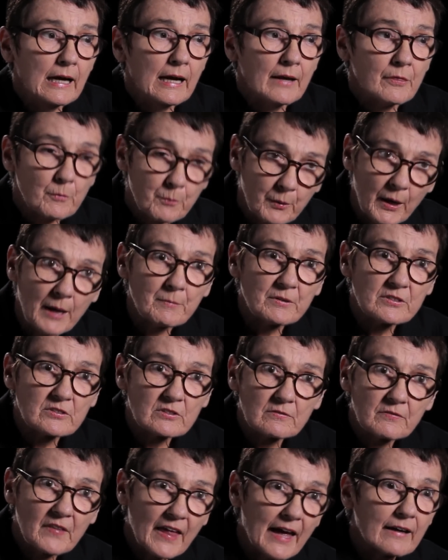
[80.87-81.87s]
And the
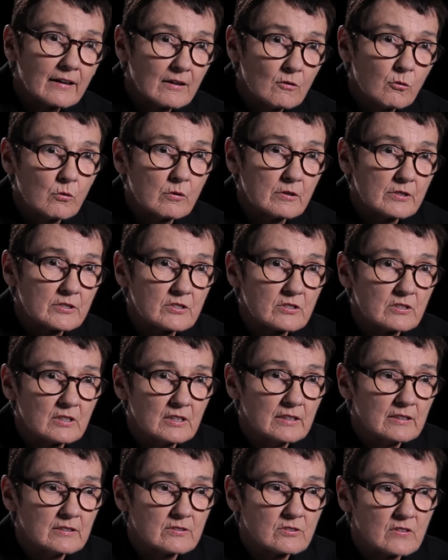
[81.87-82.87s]
premise of that course
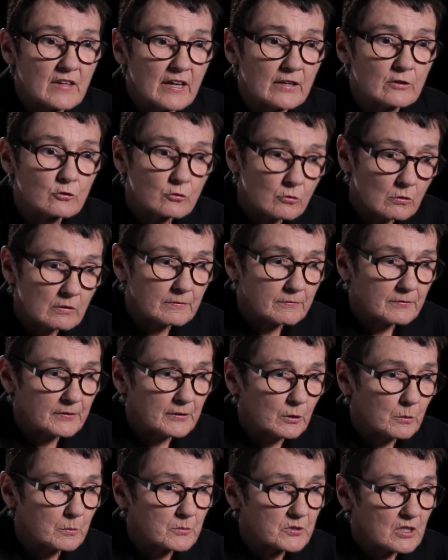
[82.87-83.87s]
is that short
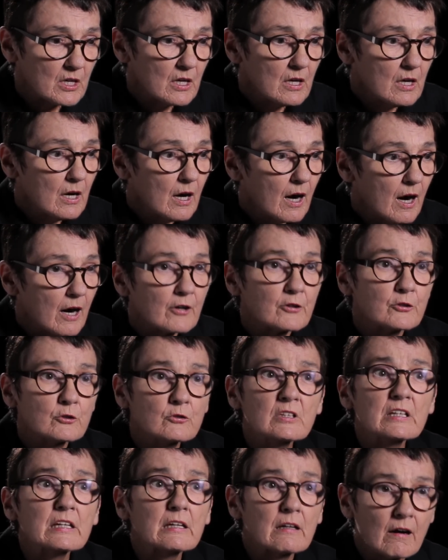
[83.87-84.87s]
films are a
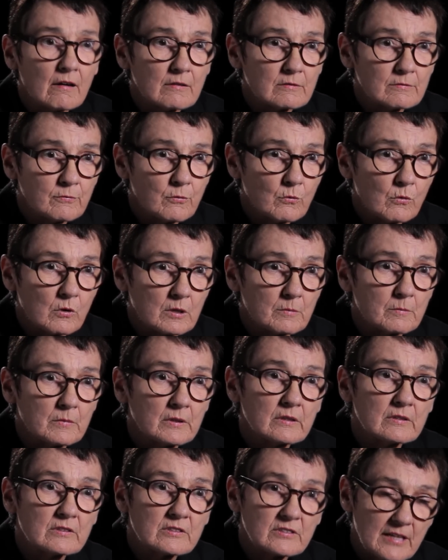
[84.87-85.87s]
unique art form,
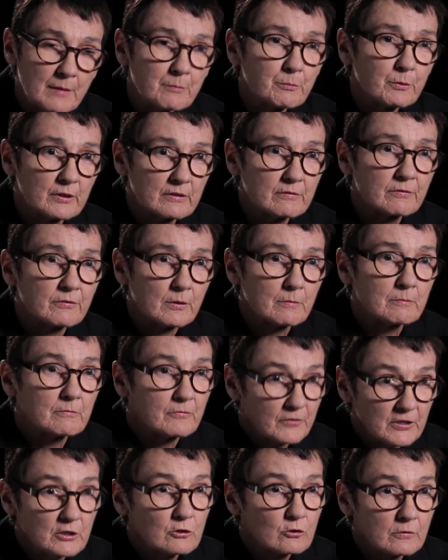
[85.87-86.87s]
separate from
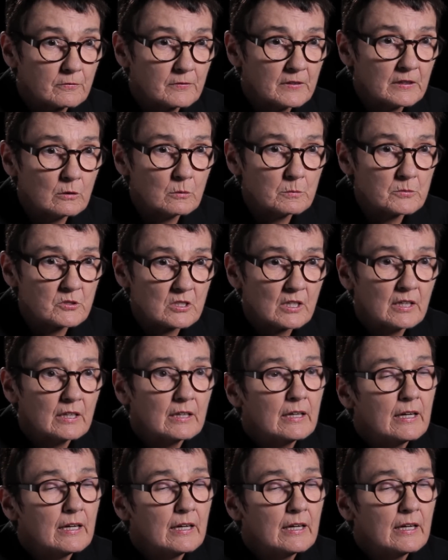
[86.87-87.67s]
feature films,